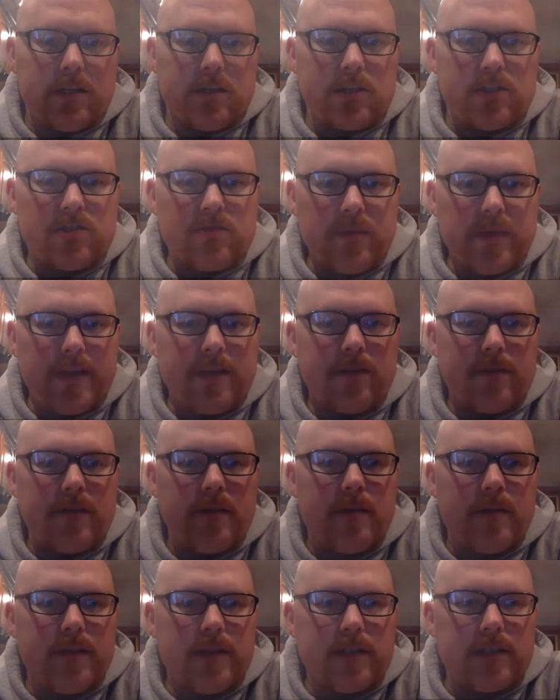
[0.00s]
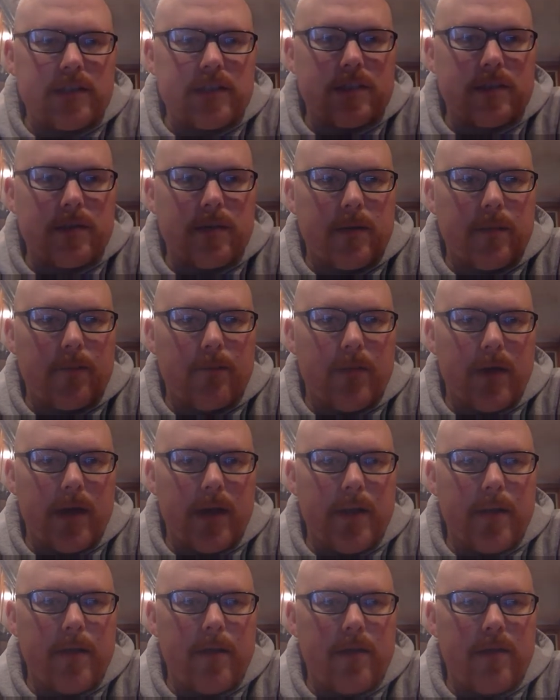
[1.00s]
sweeter than this, but
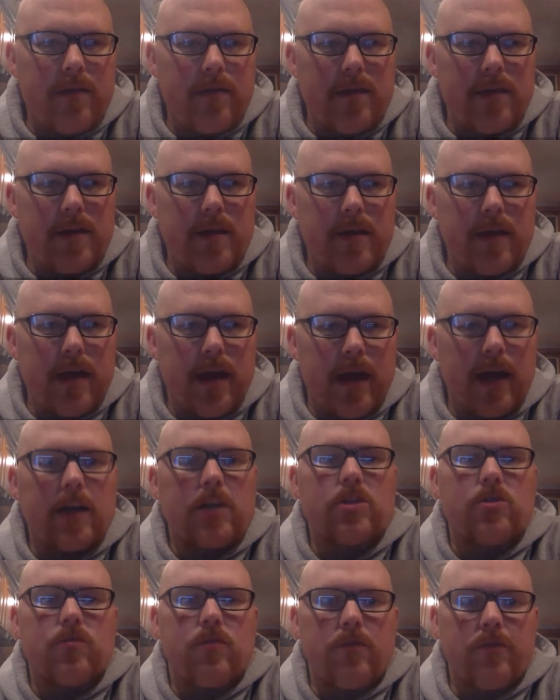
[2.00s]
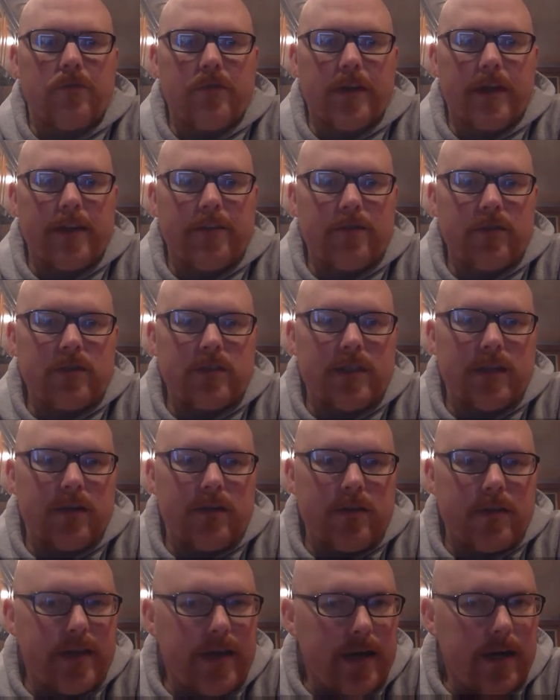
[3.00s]
the actual flavors that are
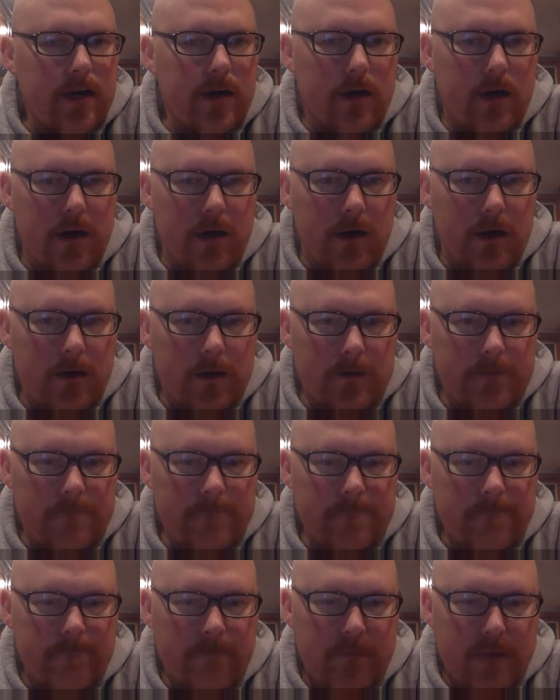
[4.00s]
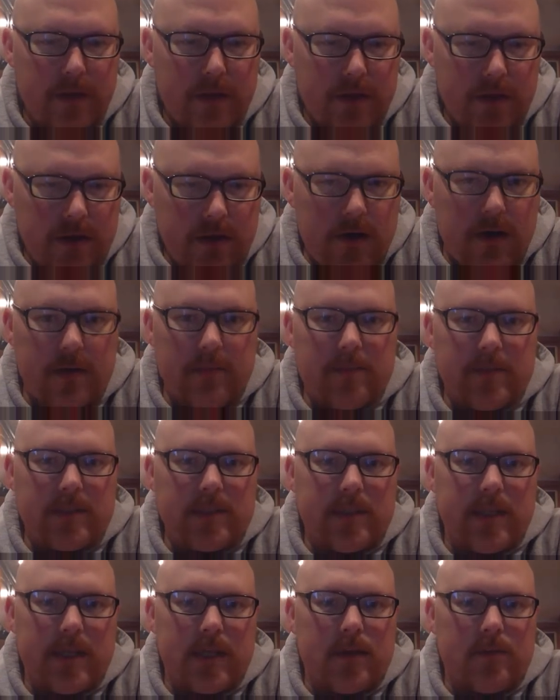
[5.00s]
there are
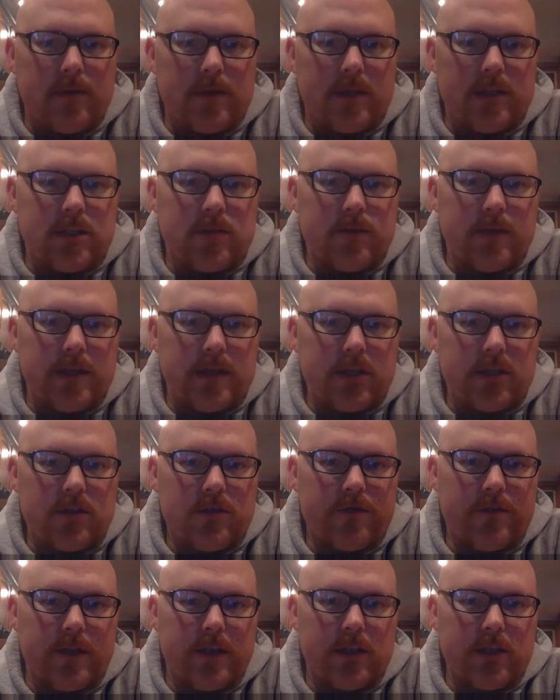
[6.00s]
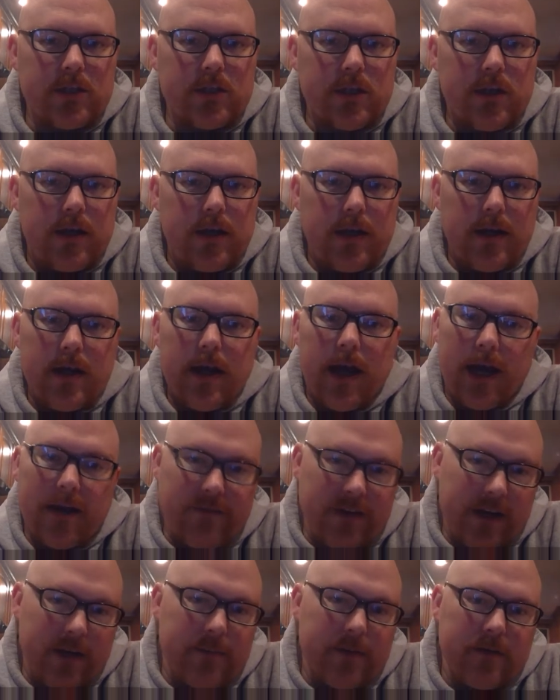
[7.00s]
unmistakably Swedish Fish. I've
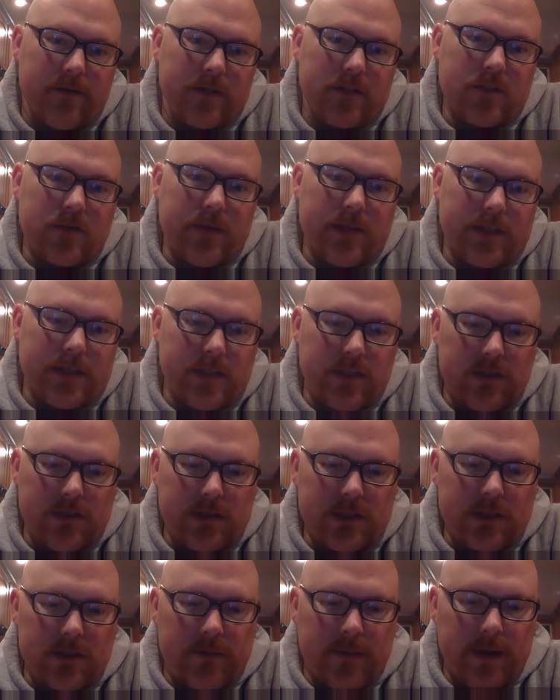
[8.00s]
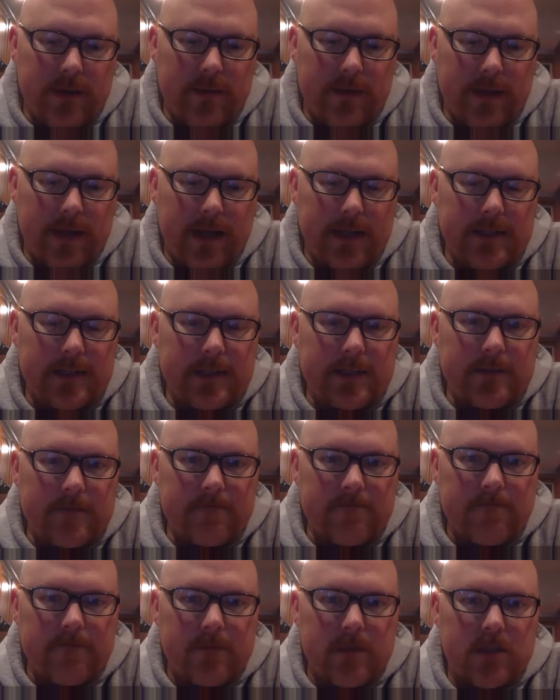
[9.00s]
got a bit of a sweet tooth, so maybe that's
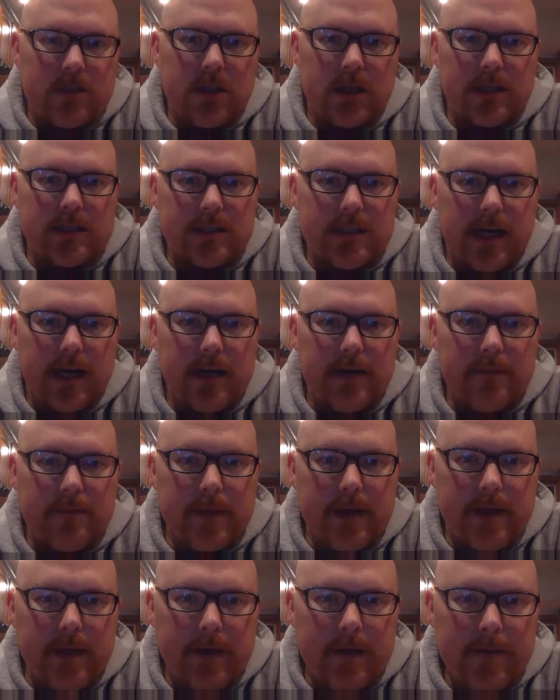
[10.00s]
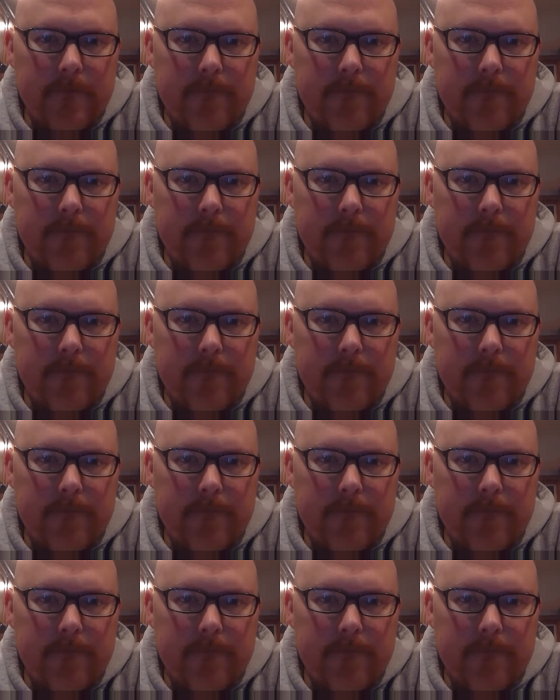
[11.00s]
just on me.